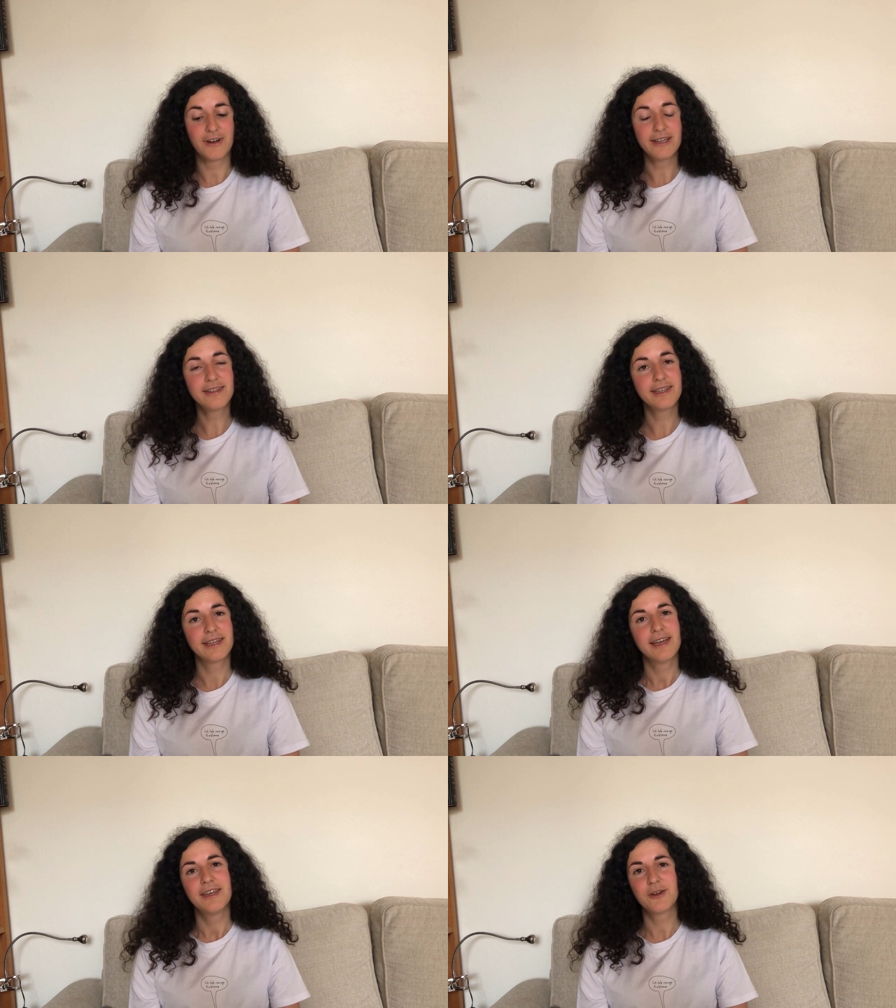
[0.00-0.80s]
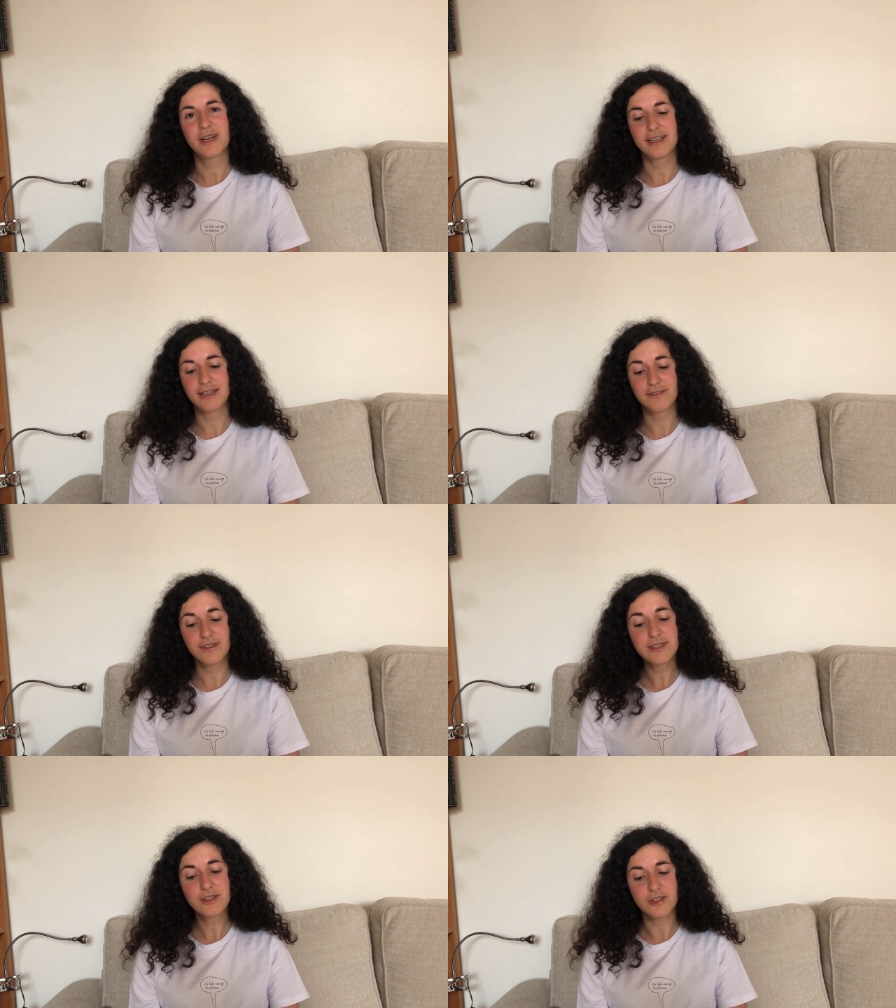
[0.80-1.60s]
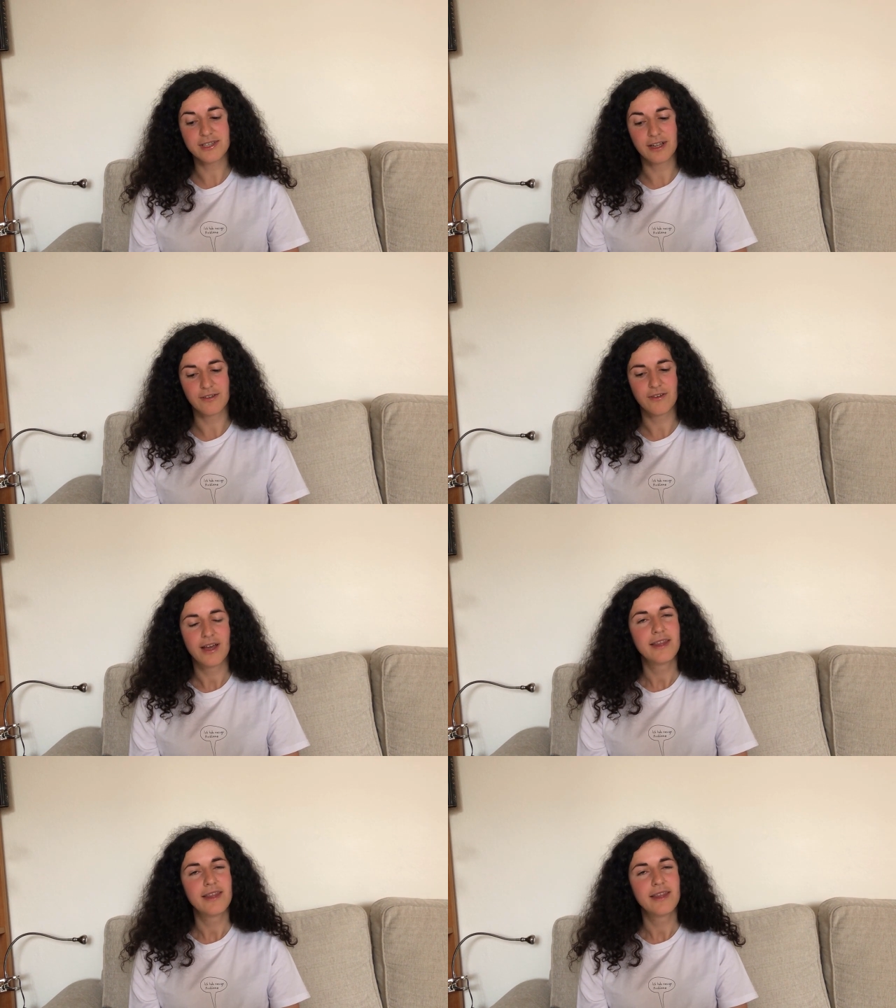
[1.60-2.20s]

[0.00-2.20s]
Finally, you can convince yourself